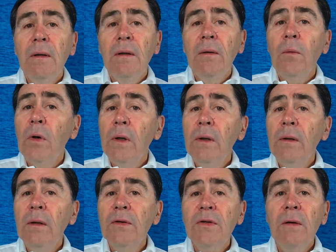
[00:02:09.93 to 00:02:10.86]

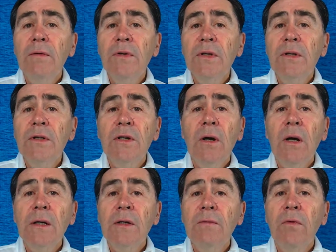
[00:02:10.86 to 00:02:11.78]
One, the services
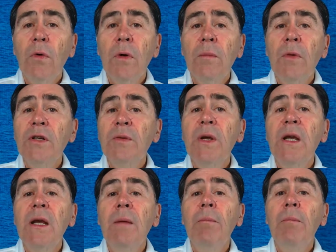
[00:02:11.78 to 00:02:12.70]
charged for must
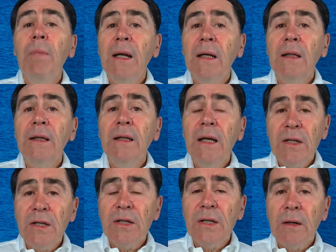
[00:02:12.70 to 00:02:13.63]
be medically
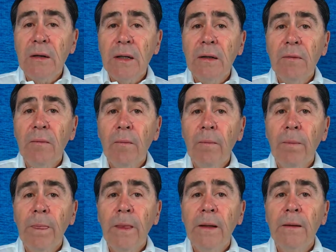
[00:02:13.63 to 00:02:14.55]
necessary.
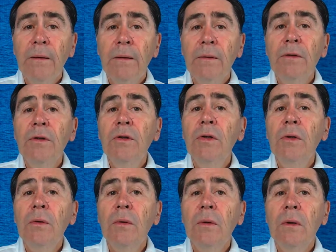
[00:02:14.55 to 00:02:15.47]

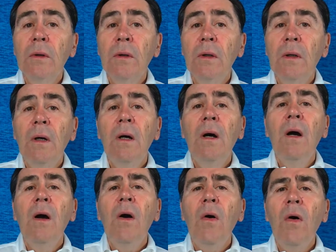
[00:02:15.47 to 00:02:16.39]
Two,
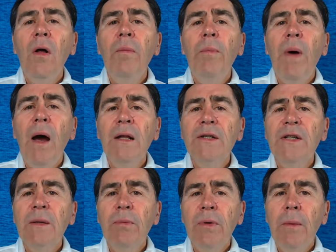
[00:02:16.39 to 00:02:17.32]
all
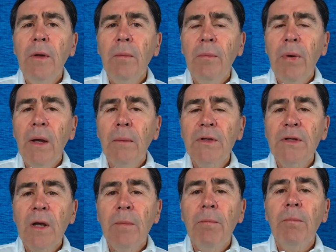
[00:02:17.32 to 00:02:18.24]
policy premium
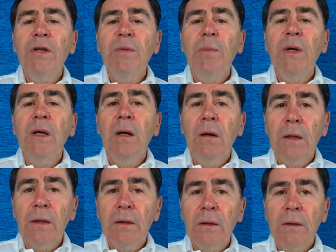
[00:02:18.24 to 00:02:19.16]
payments must be
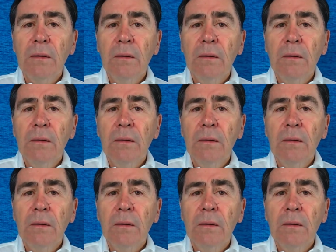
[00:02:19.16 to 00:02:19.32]
current.